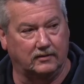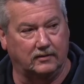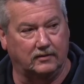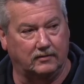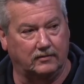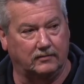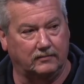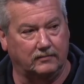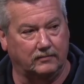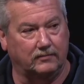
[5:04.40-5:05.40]
uh,
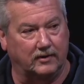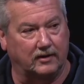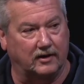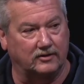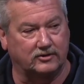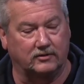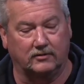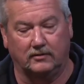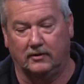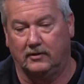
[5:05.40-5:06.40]
medication,
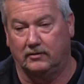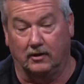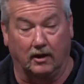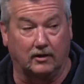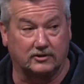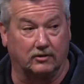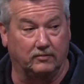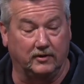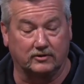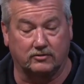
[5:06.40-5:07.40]
naloxone
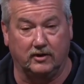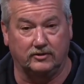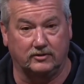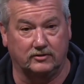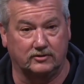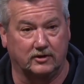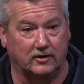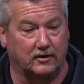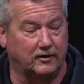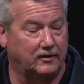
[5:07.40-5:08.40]
administrations,
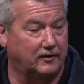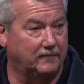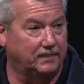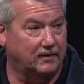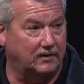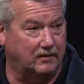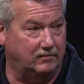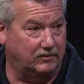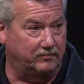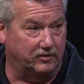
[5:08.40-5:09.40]
uh,
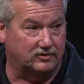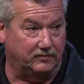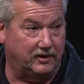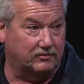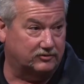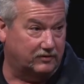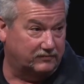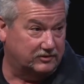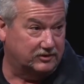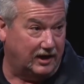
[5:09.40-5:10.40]
the emergency medical
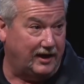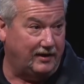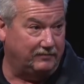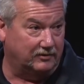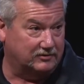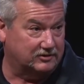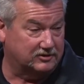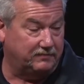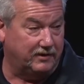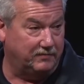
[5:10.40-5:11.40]
services, the ambulances, the
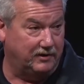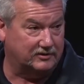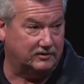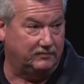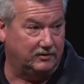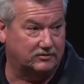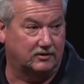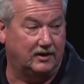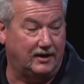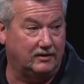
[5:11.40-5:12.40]
paramedics
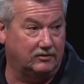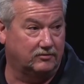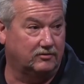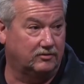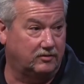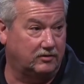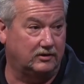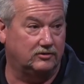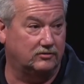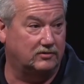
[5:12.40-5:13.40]
administered
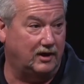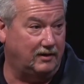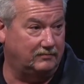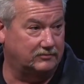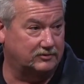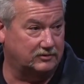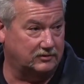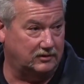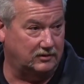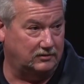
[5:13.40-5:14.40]
832 times
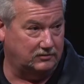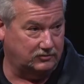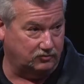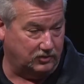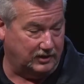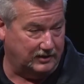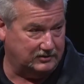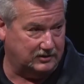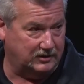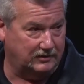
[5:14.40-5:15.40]
in
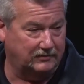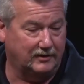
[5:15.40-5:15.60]
2018.